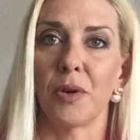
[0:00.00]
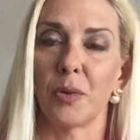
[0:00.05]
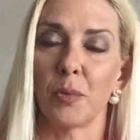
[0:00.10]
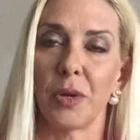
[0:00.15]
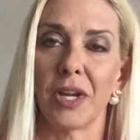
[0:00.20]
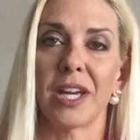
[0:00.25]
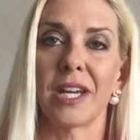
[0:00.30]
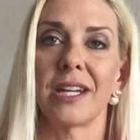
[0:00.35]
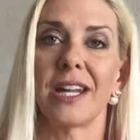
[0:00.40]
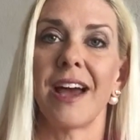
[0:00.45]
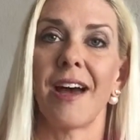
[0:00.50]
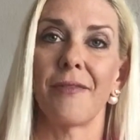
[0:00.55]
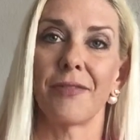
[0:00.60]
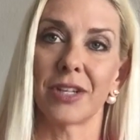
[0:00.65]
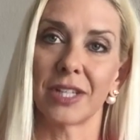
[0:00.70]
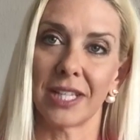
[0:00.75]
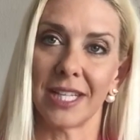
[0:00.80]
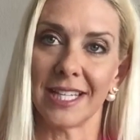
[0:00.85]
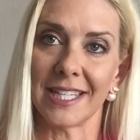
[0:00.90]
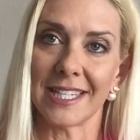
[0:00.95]
we could have a
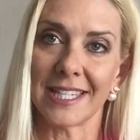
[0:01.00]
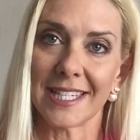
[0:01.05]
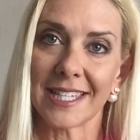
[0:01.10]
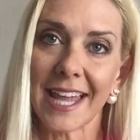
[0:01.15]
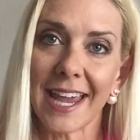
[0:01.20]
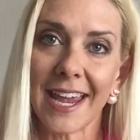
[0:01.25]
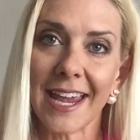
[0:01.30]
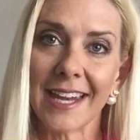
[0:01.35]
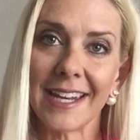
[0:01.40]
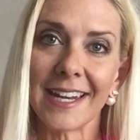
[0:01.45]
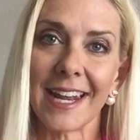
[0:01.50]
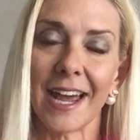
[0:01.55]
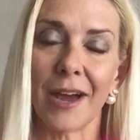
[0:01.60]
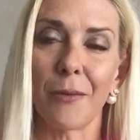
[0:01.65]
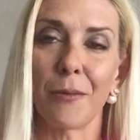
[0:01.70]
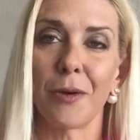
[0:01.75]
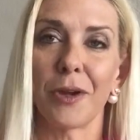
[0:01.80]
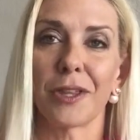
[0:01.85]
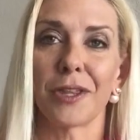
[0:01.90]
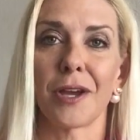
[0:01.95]
clean slate,
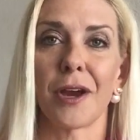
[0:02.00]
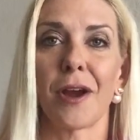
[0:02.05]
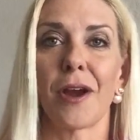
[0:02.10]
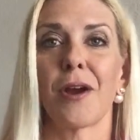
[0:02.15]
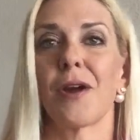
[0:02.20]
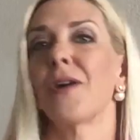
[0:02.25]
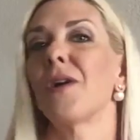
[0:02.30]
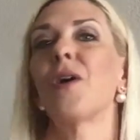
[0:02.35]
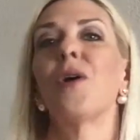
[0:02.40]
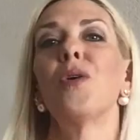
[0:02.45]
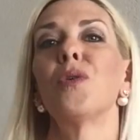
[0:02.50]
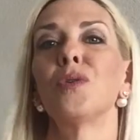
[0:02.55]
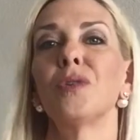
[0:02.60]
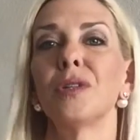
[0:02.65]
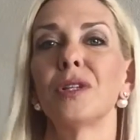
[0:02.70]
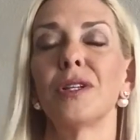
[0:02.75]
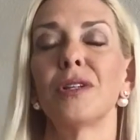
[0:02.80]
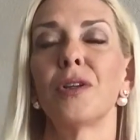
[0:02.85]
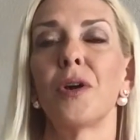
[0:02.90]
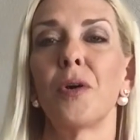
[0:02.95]
and with our
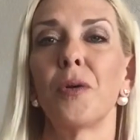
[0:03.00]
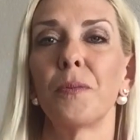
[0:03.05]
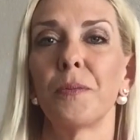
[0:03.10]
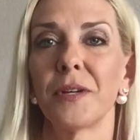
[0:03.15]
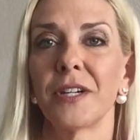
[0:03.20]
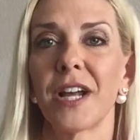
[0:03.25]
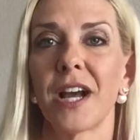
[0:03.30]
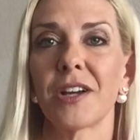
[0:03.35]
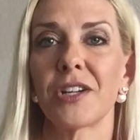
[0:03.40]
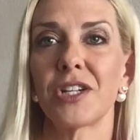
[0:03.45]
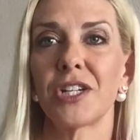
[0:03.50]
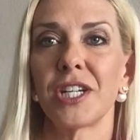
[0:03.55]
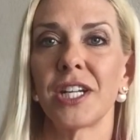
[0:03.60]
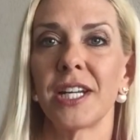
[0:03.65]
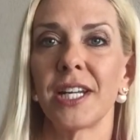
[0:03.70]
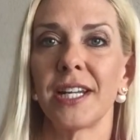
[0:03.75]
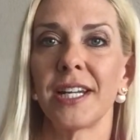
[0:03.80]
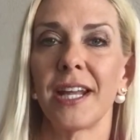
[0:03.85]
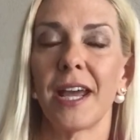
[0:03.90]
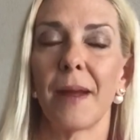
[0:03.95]
own loan
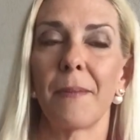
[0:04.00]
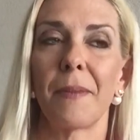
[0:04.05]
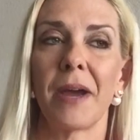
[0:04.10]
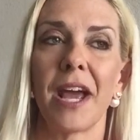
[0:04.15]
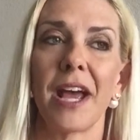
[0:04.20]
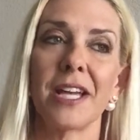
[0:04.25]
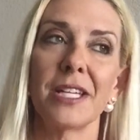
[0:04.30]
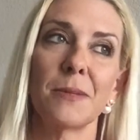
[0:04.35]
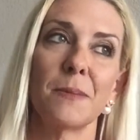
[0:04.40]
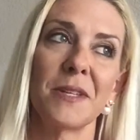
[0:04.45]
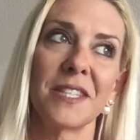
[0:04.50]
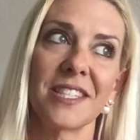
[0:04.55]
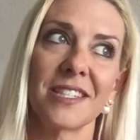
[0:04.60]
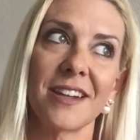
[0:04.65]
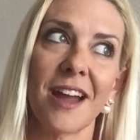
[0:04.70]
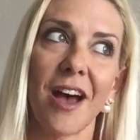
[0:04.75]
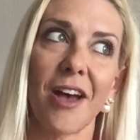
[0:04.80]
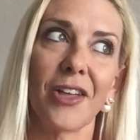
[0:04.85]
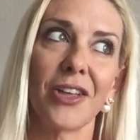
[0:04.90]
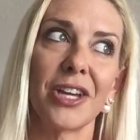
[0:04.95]
production and my husband's
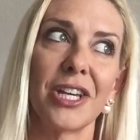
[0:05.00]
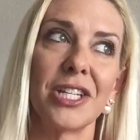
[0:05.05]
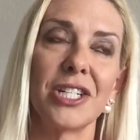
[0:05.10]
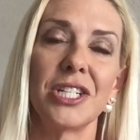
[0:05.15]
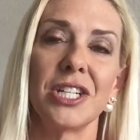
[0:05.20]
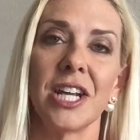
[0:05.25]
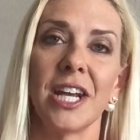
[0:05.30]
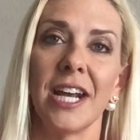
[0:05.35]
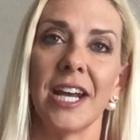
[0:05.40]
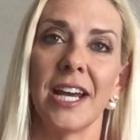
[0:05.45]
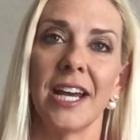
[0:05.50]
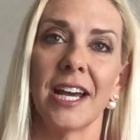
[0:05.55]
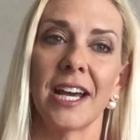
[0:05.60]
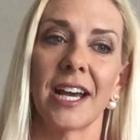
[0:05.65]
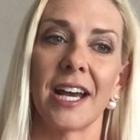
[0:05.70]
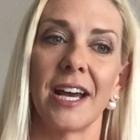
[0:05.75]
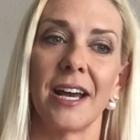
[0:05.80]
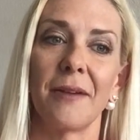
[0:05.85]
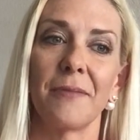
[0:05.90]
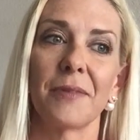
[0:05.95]
knowledge,
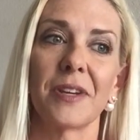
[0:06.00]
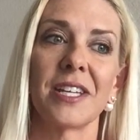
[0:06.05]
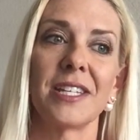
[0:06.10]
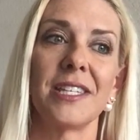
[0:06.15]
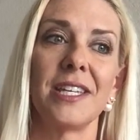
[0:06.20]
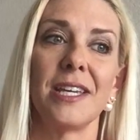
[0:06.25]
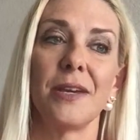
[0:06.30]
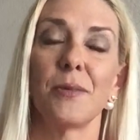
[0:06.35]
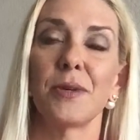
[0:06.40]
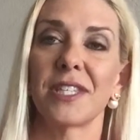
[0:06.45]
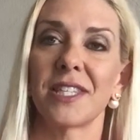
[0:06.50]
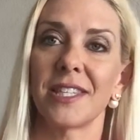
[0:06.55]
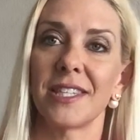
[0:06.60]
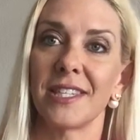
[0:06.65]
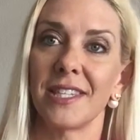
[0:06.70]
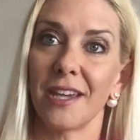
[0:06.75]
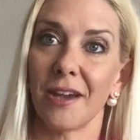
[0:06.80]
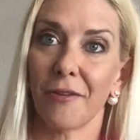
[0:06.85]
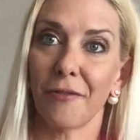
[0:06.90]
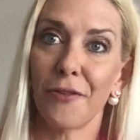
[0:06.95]
because he was the
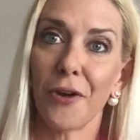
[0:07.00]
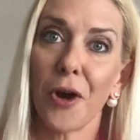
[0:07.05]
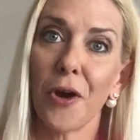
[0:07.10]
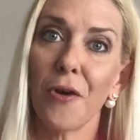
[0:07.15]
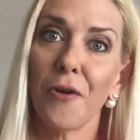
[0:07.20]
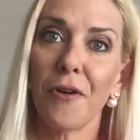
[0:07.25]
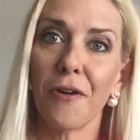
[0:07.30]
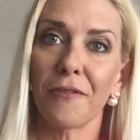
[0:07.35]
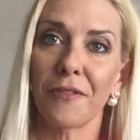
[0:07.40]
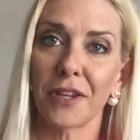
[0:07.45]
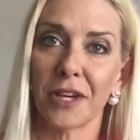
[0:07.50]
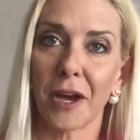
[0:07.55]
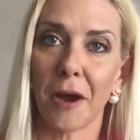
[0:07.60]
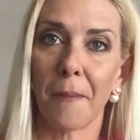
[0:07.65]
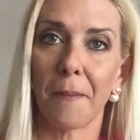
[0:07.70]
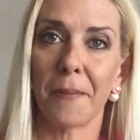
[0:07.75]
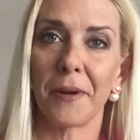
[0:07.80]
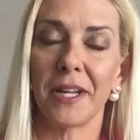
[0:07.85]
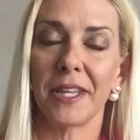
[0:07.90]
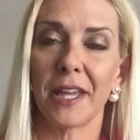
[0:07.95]
CFO of the
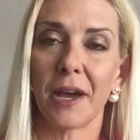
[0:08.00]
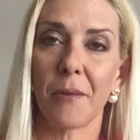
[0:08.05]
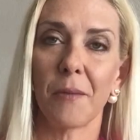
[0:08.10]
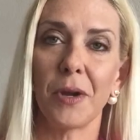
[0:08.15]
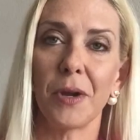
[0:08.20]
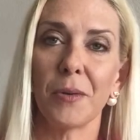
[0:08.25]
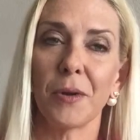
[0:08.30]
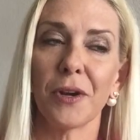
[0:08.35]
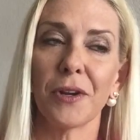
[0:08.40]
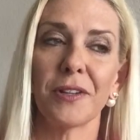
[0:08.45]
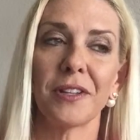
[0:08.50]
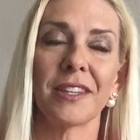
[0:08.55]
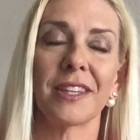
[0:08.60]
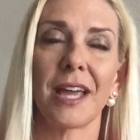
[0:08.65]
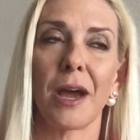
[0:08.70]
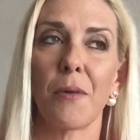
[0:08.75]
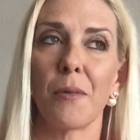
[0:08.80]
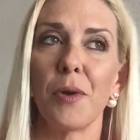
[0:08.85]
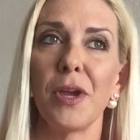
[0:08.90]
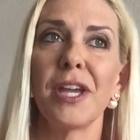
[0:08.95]
company that
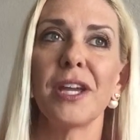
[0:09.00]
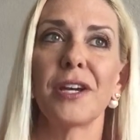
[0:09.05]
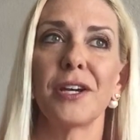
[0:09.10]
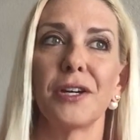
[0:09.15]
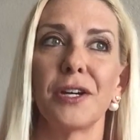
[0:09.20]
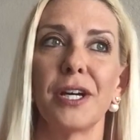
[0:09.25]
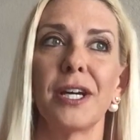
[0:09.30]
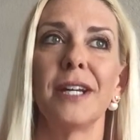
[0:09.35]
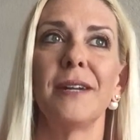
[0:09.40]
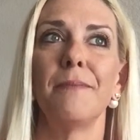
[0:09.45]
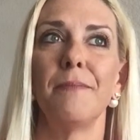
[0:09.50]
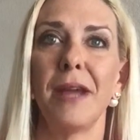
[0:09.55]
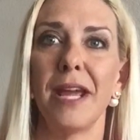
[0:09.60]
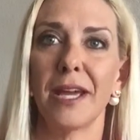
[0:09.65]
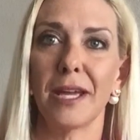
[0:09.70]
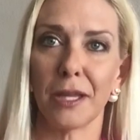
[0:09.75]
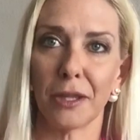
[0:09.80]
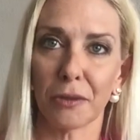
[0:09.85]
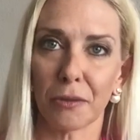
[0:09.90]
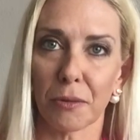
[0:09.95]
we could
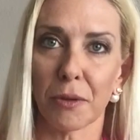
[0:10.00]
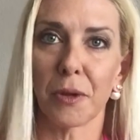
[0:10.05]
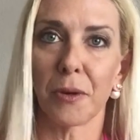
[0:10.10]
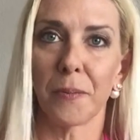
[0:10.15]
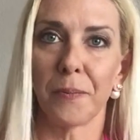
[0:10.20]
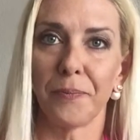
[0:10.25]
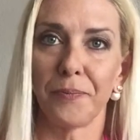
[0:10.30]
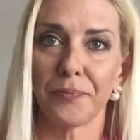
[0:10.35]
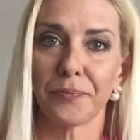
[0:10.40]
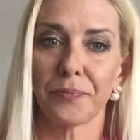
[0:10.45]
make it through.